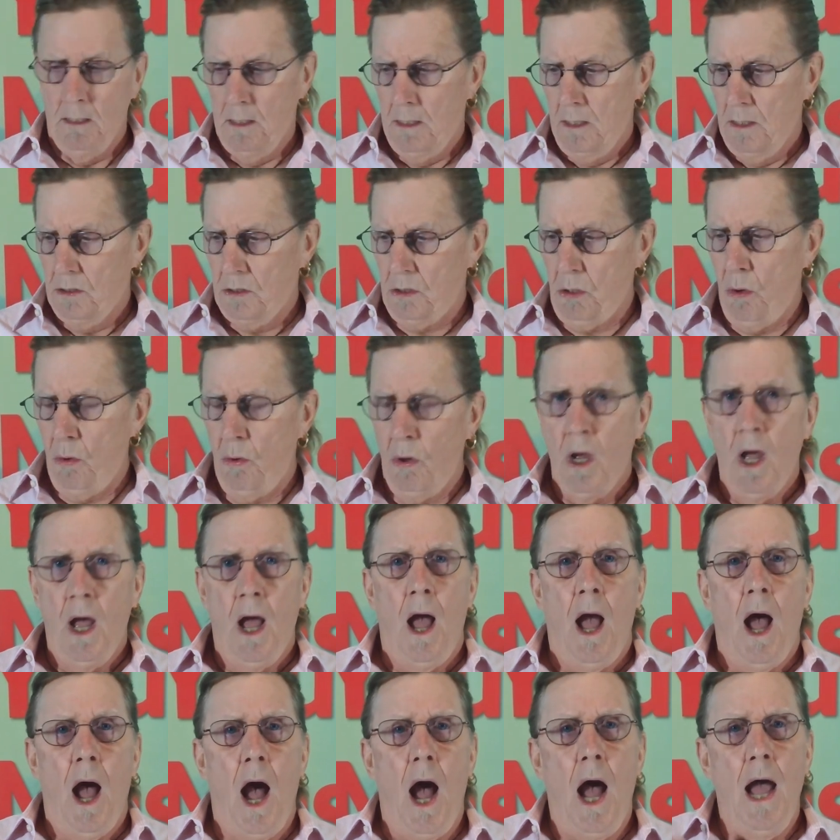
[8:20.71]
So
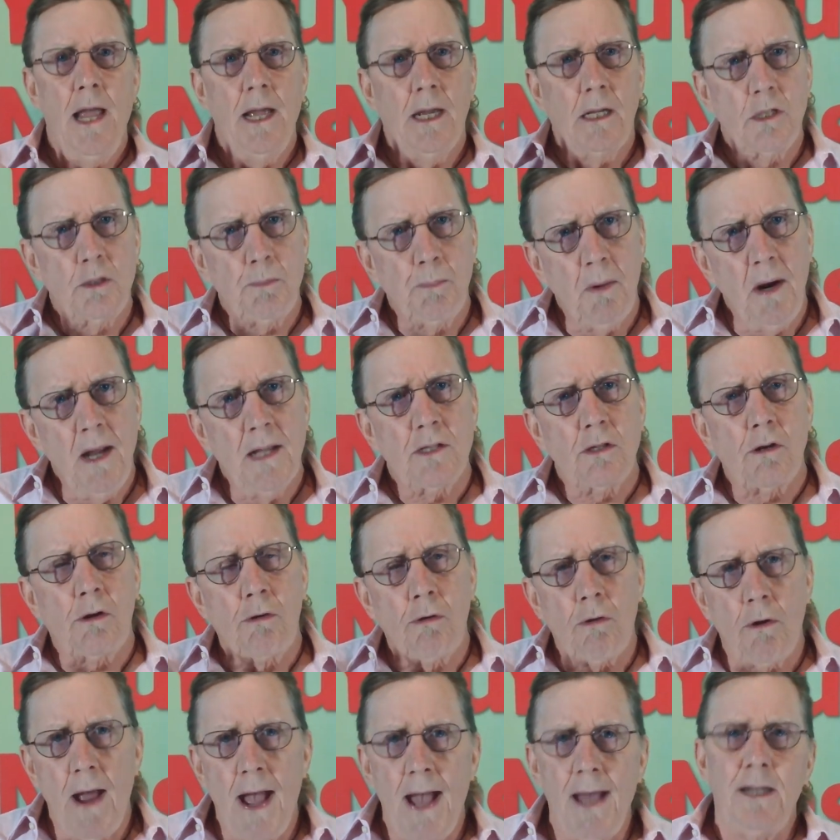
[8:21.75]
I express
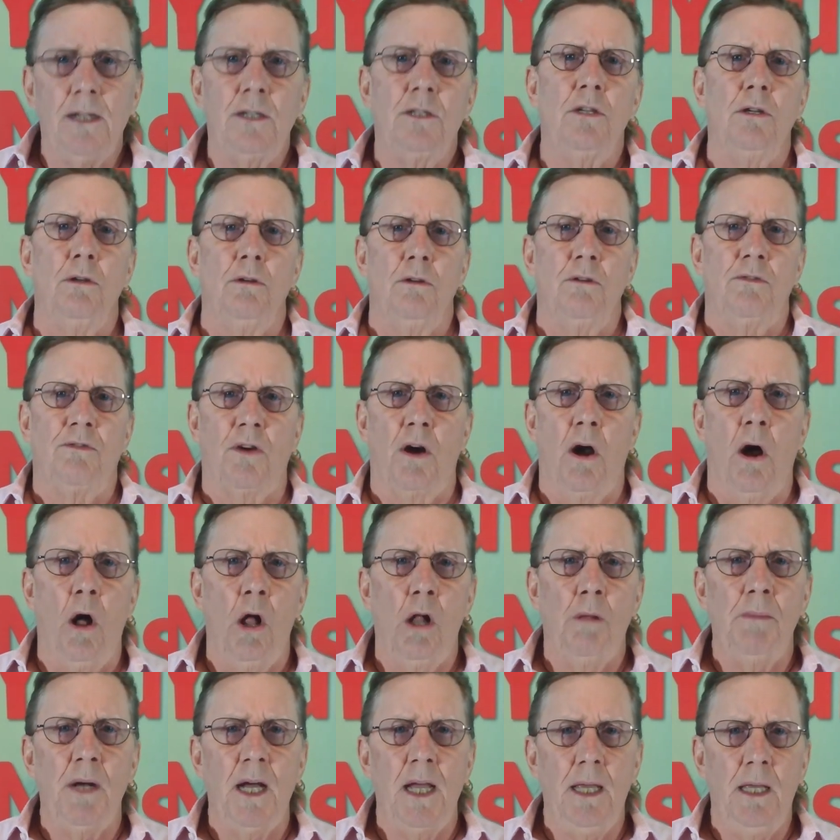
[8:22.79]
gratitude for
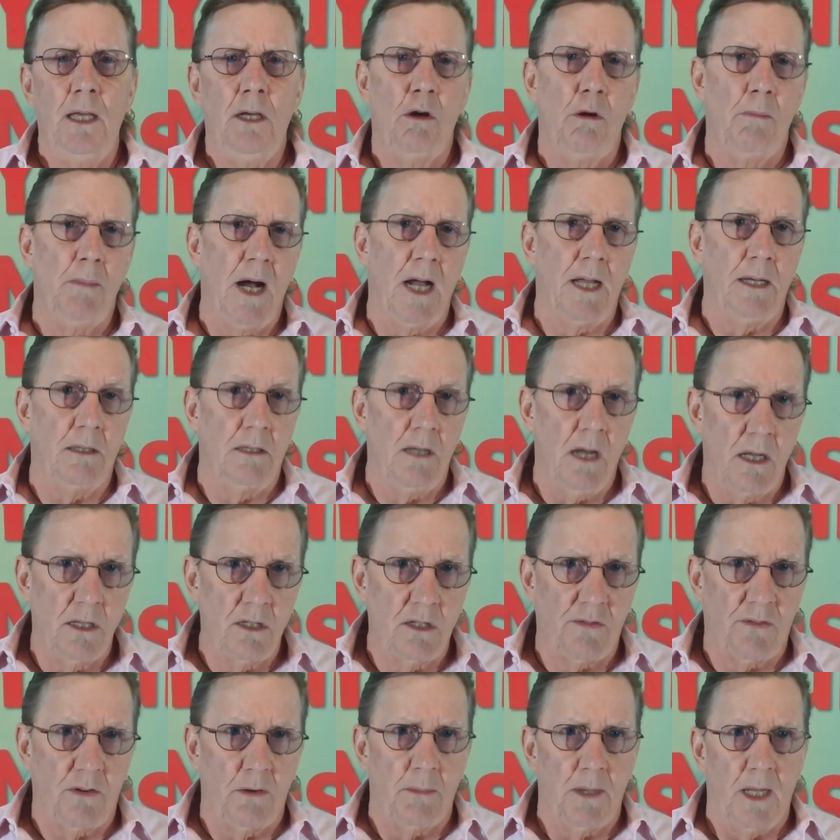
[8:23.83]
all my ego mind
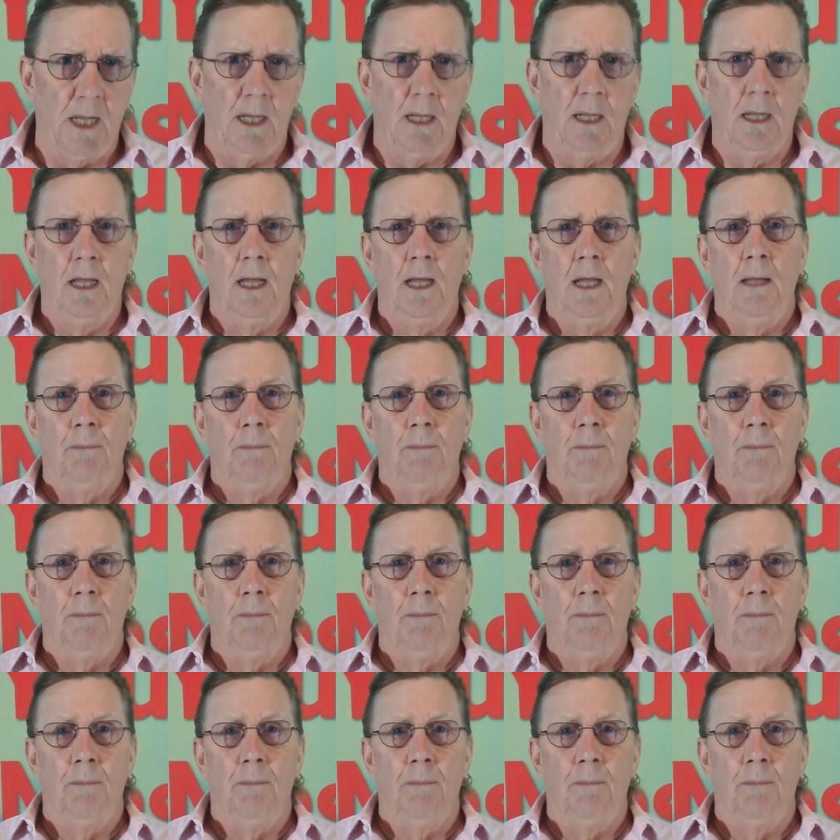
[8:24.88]
does for me